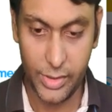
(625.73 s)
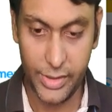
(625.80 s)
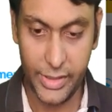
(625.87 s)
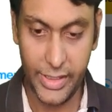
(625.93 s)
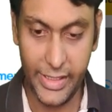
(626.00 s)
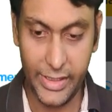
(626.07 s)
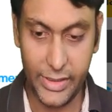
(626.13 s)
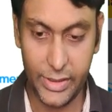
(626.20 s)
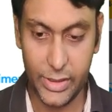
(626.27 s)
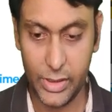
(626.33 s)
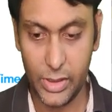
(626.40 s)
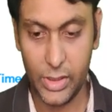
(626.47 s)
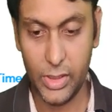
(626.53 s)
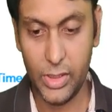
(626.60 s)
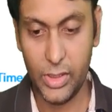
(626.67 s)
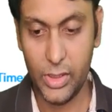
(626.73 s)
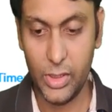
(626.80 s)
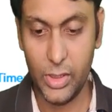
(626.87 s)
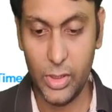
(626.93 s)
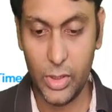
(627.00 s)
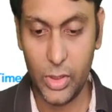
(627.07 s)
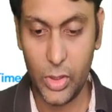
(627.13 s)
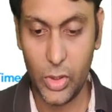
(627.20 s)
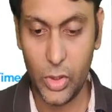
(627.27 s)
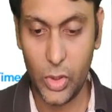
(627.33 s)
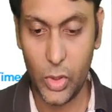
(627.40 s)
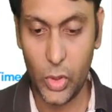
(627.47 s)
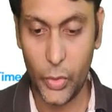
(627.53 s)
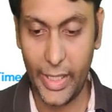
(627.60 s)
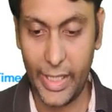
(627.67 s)
sheets,
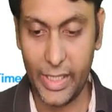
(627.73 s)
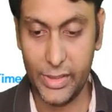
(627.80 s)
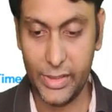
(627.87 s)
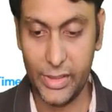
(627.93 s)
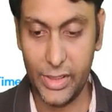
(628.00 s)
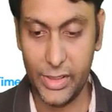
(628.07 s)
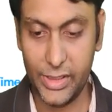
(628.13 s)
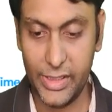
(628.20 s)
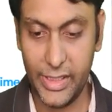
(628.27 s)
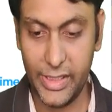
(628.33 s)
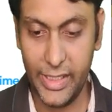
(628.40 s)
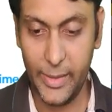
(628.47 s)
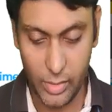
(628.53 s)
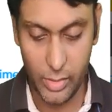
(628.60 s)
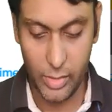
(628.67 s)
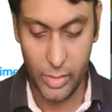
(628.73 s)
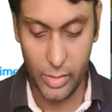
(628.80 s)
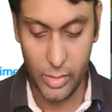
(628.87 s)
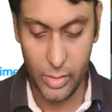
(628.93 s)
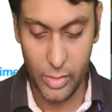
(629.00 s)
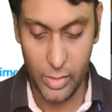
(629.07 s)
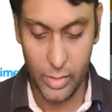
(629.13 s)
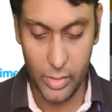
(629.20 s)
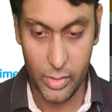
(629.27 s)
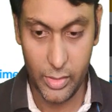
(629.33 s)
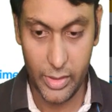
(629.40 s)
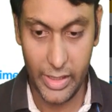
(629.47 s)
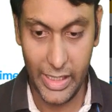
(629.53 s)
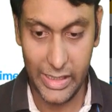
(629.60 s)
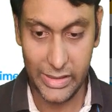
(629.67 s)
or I can just say
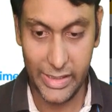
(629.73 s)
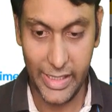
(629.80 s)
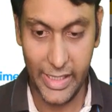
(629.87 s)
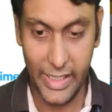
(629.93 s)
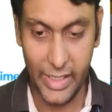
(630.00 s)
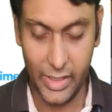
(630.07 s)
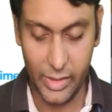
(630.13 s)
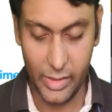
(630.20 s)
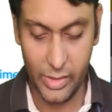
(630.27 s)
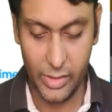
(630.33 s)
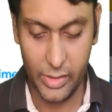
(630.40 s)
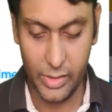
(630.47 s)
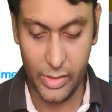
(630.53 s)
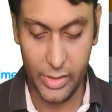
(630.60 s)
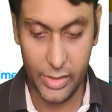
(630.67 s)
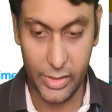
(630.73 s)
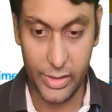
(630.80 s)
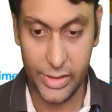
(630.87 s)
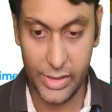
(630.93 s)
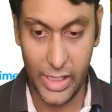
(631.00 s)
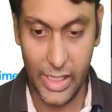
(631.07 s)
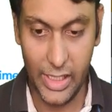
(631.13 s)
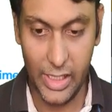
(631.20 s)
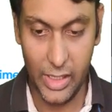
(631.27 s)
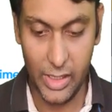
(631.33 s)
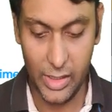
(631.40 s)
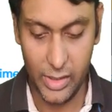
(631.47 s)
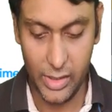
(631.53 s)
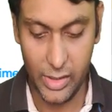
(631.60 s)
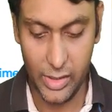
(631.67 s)
cascading style
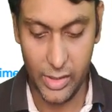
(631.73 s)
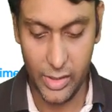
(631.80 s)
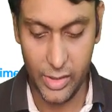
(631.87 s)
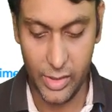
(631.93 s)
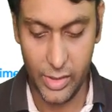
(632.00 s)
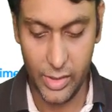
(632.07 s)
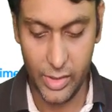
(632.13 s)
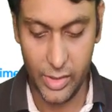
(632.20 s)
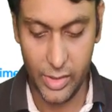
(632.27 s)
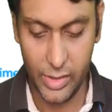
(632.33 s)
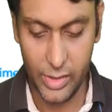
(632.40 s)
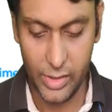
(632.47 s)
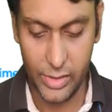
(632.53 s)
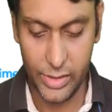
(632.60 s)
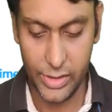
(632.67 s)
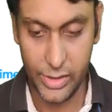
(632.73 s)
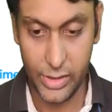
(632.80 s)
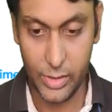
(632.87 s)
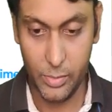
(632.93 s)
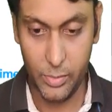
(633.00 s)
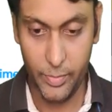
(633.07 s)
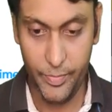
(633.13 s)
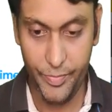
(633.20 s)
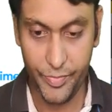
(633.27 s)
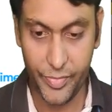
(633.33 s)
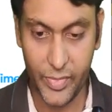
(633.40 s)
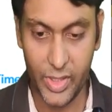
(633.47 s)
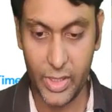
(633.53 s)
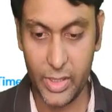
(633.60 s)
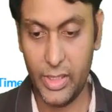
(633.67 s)
system,
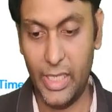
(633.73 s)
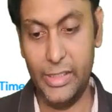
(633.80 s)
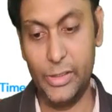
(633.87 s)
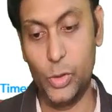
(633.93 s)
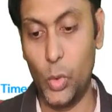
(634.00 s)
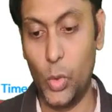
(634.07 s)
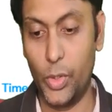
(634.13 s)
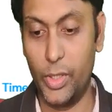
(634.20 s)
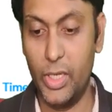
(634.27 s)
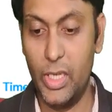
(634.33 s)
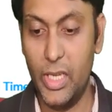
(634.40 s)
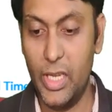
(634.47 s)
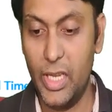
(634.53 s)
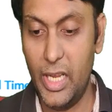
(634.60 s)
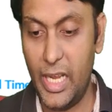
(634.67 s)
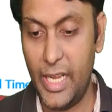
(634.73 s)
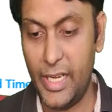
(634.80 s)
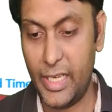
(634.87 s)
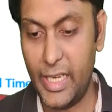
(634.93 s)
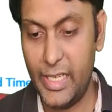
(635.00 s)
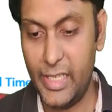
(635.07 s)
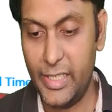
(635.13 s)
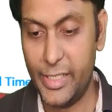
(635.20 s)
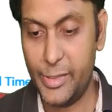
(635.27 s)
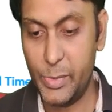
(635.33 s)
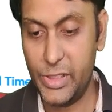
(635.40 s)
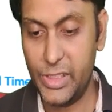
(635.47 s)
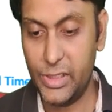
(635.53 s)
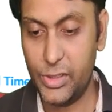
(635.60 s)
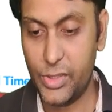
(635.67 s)
and so on. And again, let
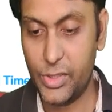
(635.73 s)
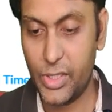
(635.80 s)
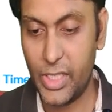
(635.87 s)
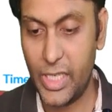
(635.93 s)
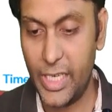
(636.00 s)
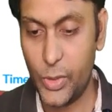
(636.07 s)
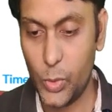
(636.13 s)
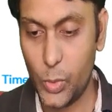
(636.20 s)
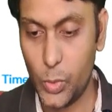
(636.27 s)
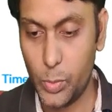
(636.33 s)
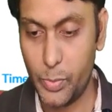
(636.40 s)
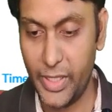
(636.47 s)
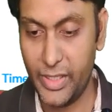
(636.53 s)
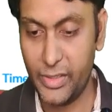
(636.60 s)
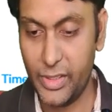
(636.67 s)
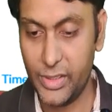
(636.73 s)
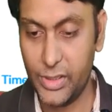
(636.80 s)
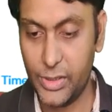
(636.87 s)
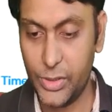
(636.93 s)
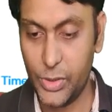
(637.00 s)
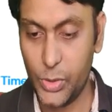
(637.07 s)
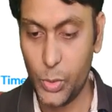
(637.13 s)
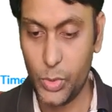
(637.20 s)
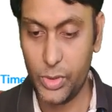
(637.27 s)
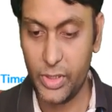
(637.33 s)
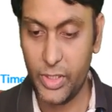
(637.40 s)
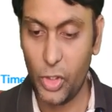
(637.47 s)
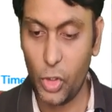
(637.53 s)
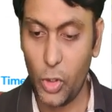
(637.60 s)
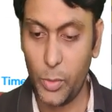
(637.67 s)
me just try to bring this to
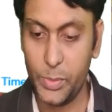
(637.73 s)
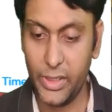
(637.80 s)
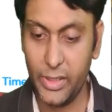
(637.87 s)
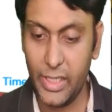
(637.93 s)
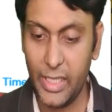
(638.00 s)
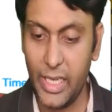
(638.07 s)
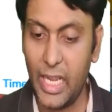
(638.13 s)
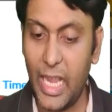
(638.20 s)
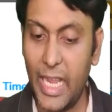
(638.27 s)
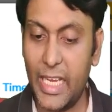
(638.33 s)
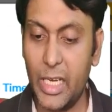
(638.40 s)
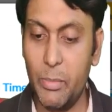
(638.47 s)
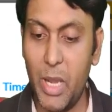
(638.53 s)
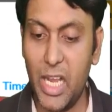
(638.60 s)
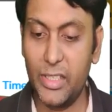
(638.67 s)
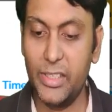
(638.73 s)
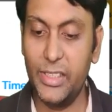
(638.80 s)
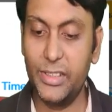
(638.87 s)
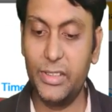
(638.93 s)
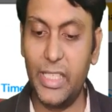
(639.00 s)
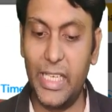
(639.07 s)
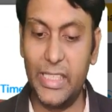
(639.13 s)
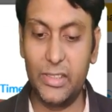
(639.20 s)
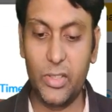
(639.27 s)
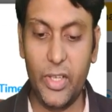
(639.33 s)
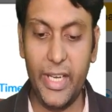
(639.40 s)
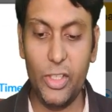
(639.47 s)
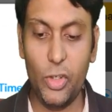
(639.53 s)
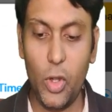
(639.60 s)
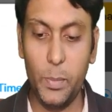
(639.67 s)
third option. I can mark this as
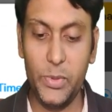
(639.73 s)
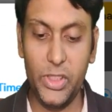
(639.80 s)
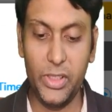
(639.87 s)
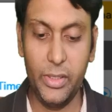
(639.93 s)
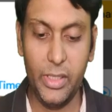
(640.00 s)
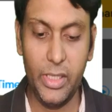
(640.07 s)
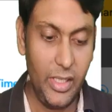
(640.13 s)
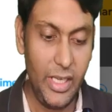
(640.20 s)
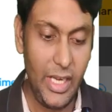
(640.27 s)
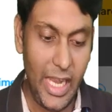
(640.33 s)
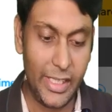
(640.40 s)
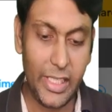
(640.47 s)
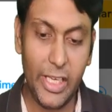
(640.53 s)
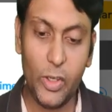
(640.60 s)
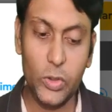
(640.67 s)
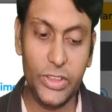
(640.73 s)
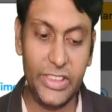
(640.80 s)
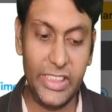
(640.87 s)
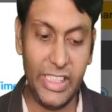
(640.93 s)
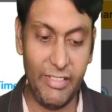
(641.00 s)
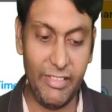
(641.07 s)
correct option and click on save.